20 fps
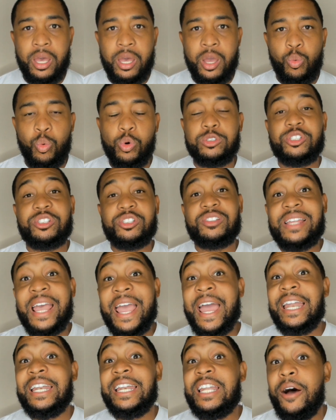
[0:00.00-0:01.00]
will
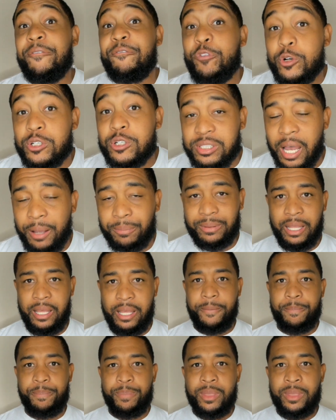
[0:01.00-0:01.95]
stand up for something.